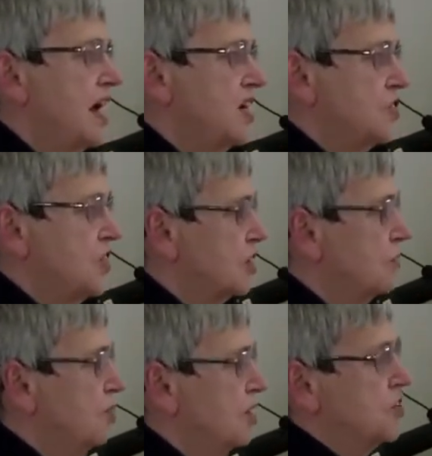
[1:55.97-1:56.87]
a
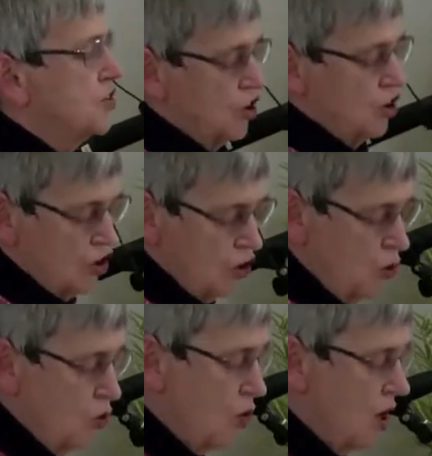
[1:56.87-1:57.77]
certain person
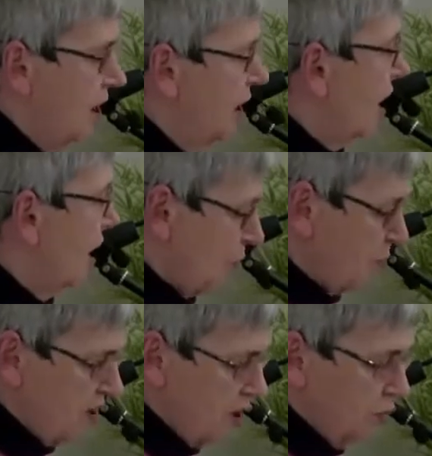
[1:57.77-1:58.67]
to other
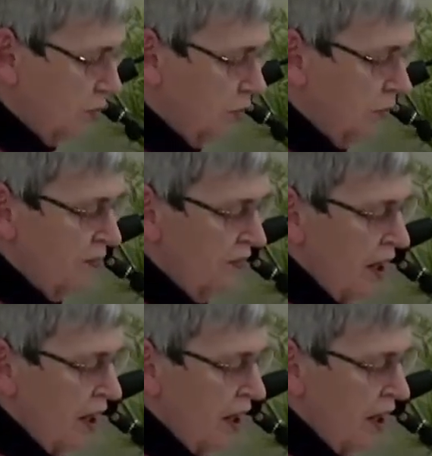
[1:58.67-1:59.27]
people.